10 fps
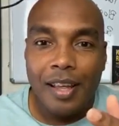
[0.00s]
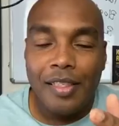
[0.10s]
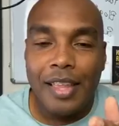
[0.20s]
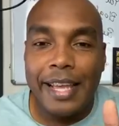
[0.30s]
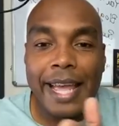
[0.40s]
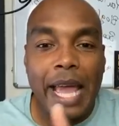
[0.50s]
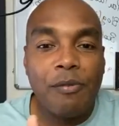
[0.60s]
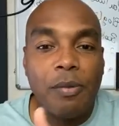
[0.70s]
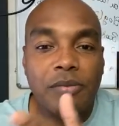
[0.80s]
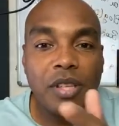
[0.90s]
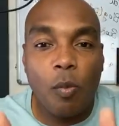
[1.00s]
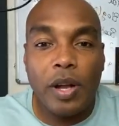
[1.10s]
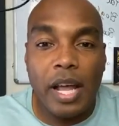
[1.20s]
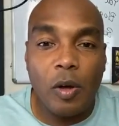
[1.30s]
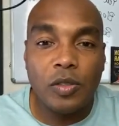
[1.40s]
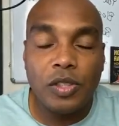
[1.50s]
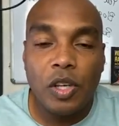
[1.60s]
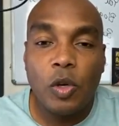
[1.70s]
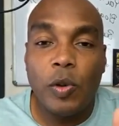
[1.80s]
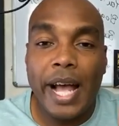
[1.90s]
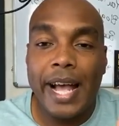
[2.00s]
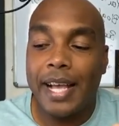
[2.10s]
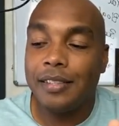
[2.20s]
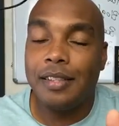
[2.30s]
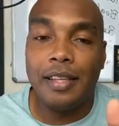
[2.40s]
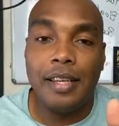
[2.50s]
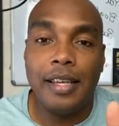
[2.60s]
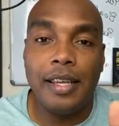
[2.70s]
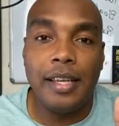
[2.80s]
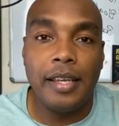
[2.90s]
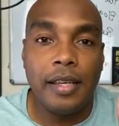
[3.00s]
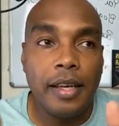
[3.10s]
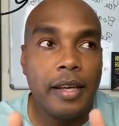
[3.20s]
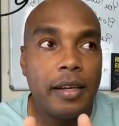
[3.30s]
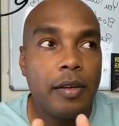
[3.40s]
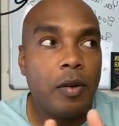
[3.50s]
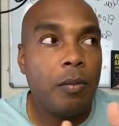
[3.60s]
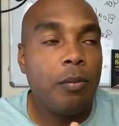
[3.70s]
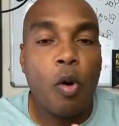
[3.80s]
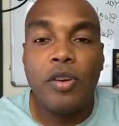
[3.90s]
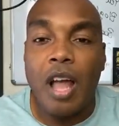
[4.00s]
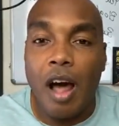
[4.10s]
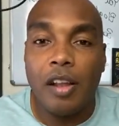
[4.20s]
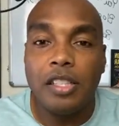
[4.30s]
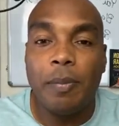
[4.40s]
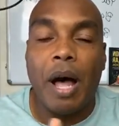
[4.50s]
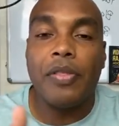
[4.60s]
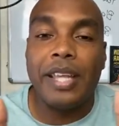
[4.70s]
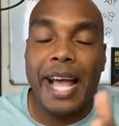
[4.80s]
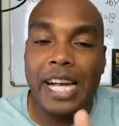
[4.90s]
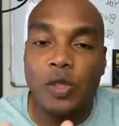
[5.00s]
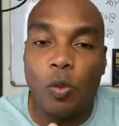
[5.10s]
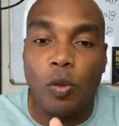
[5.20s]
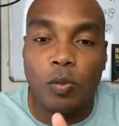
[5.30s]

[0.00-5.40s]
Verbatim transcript: It came from someone else who has the more knowledge about the actual